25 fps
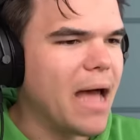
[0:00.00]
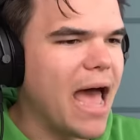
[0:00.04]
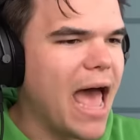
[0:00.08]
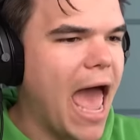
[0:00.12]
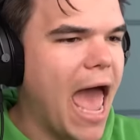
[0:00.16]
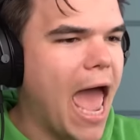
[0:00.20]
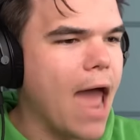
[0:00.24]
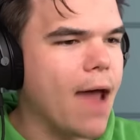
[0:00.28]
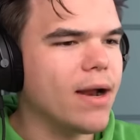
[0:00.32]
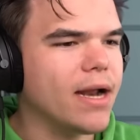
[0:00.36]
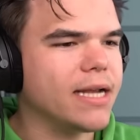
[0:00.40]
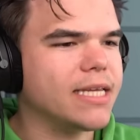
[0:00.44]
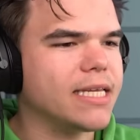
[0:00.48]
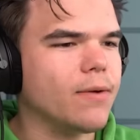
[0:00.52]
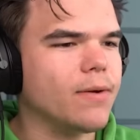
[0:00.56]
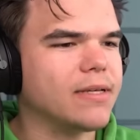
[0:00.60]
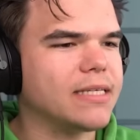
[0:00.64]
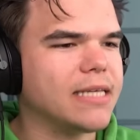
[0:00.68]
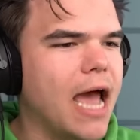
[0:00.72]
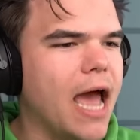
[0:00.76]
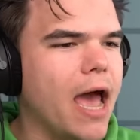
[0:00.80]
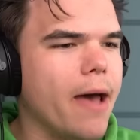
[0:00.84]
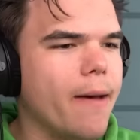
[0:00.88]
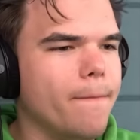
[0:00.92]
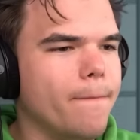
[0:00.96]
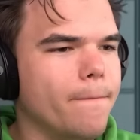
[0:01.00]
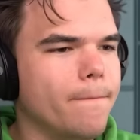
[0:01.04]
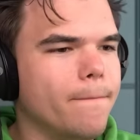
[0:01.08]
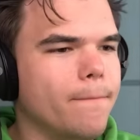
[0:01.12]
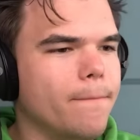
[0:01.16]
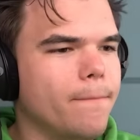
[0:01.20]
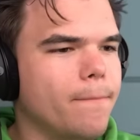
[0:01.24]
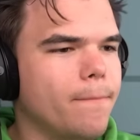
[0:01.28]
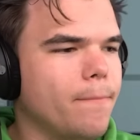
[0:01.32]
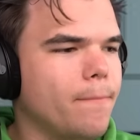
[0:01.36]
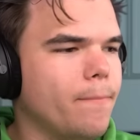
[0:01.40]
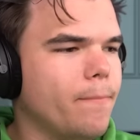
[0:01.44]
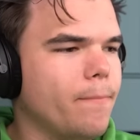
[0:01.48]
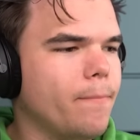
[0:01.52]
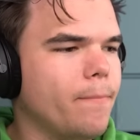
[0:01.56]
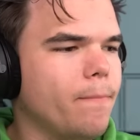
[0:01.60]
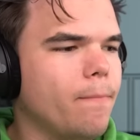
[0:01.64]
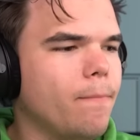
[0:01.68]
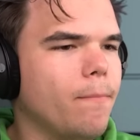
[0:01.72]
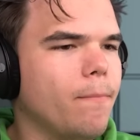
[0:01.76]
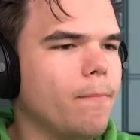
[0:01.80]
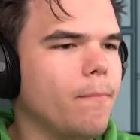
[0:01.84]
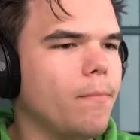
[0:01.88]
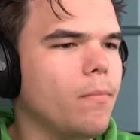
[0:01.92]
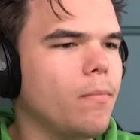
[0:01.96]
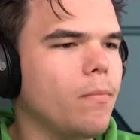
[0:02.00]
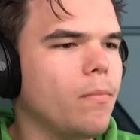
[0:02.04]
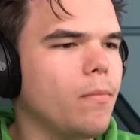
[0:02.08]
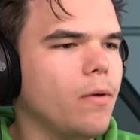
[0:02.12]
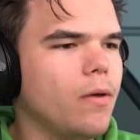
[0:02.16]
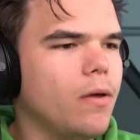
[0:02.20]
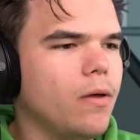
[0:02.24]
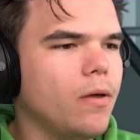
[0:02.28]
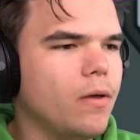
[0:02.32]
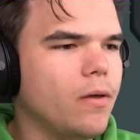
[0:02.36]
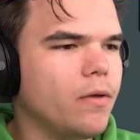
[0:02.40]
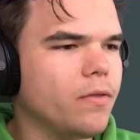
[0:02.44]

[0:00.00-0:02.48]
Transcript: Hey, Rishi, Wait. what's up? Do you need me?